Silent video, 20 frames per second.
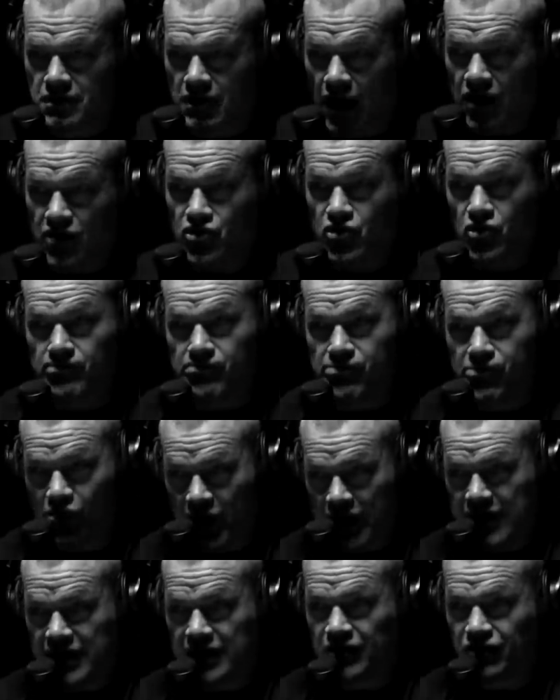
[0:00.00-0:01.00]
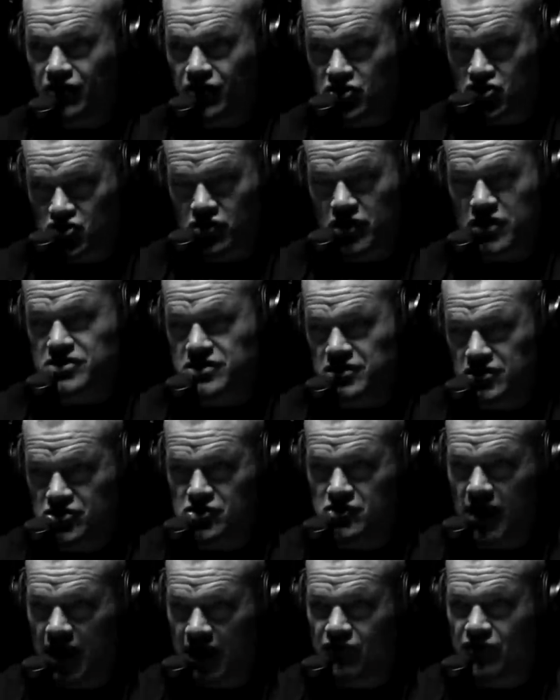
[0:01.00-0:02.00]
and you're breaking the trust that
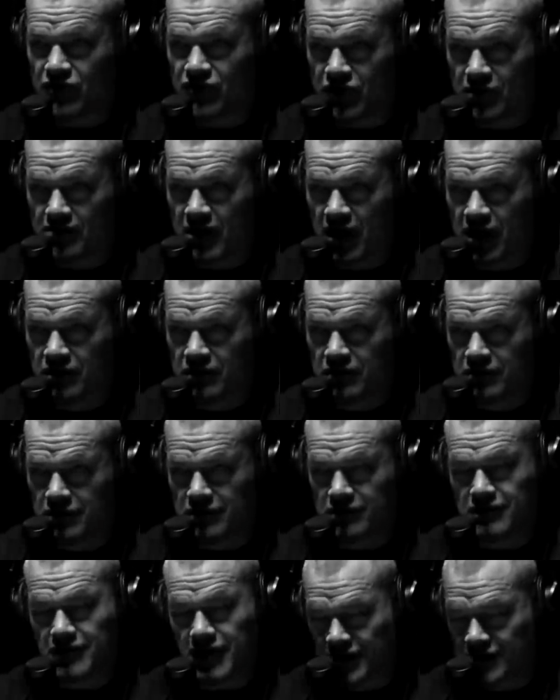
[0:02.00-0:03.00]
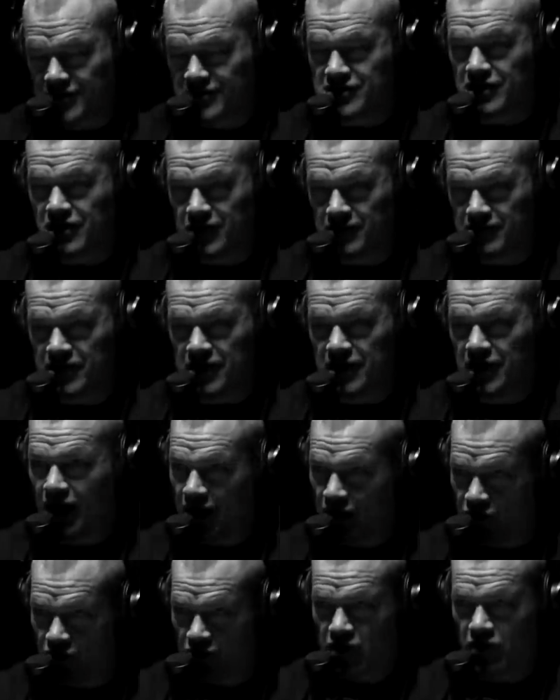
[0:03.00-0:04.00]
you have with your men, that is going to be
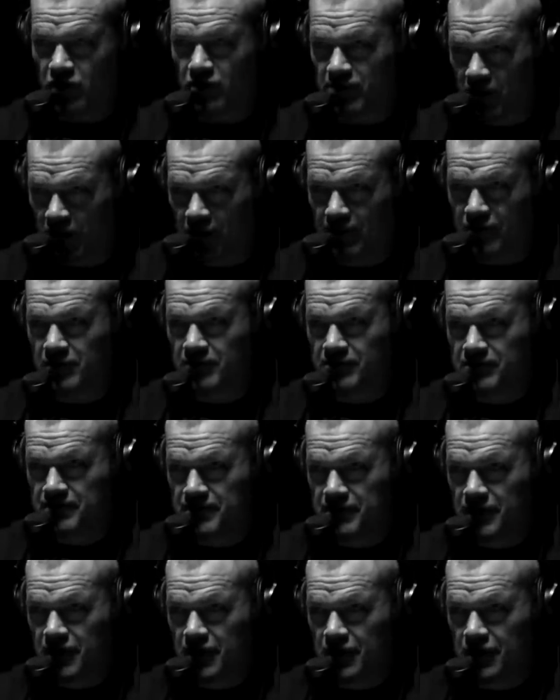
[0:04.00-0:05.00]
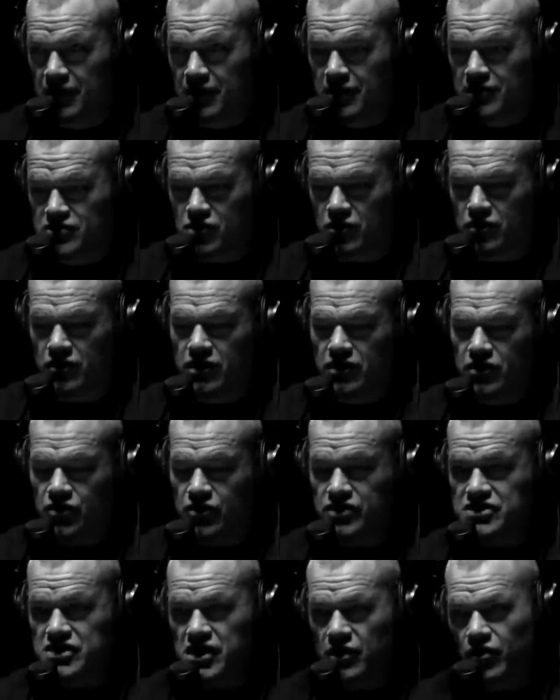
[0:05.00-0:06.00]
a real problem. Yeah. So you
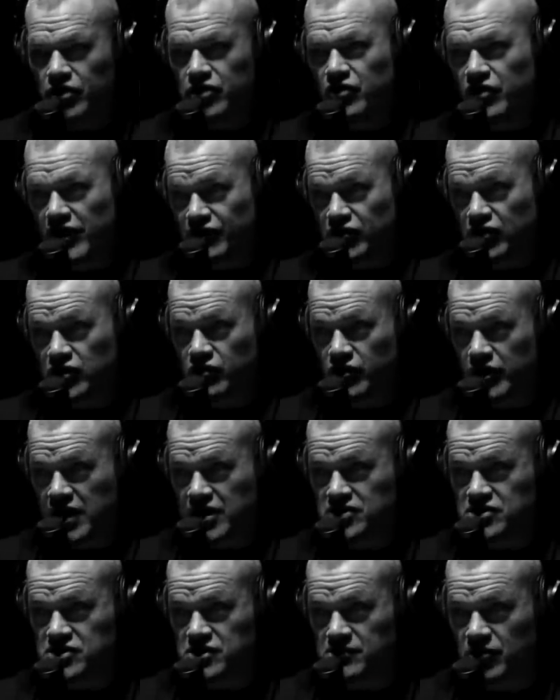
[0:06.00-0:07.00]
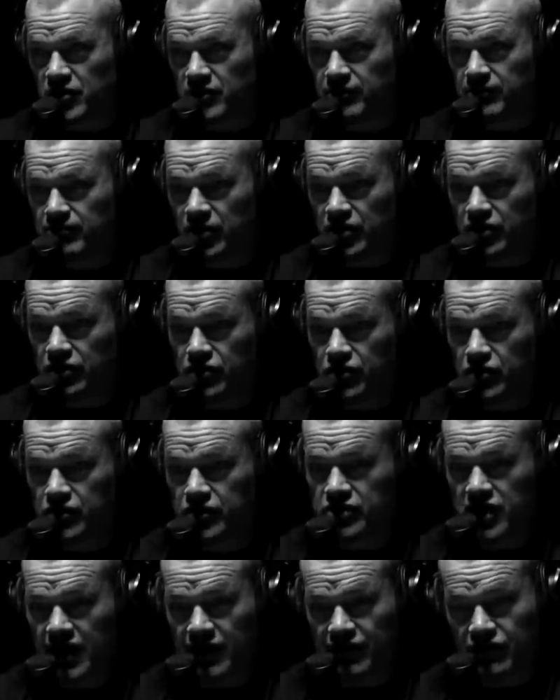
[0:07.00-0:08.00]
could say, well, you don't have a good relationship with them, but you
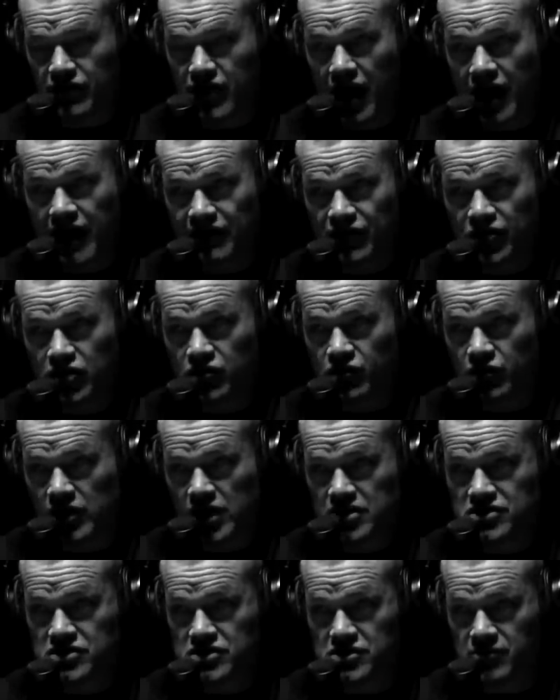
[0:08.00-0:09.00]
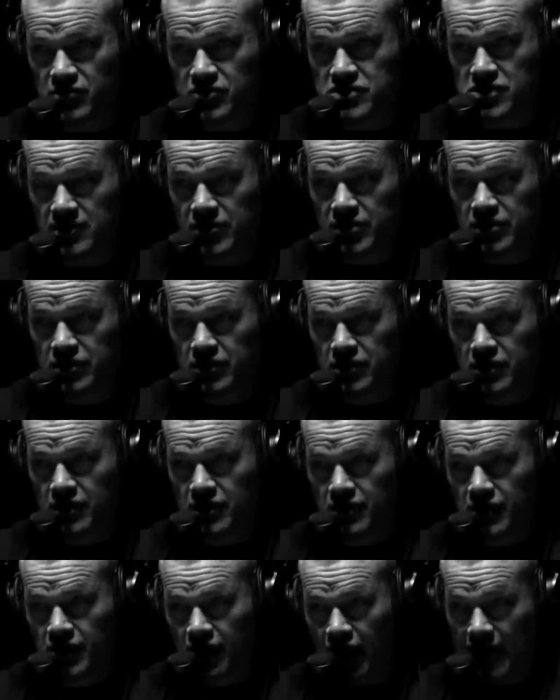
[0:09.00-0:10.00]
could have not have a good relationship with someone
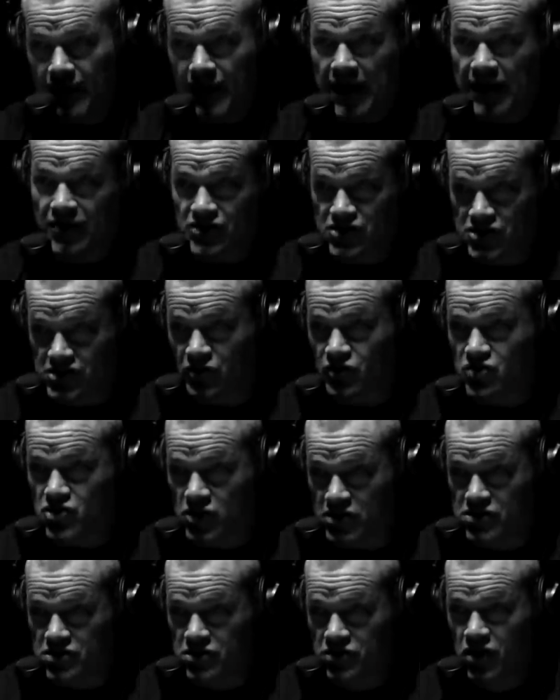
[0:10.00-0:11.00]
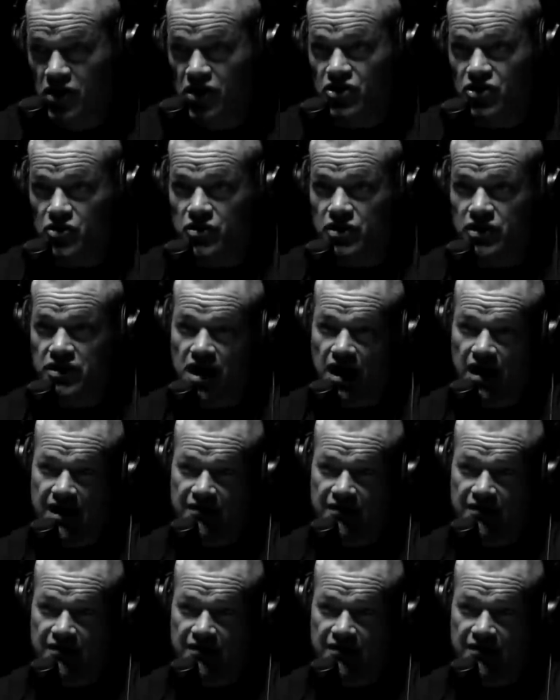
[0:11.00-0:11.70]
and they could still trust you. Mm-hmm. You could not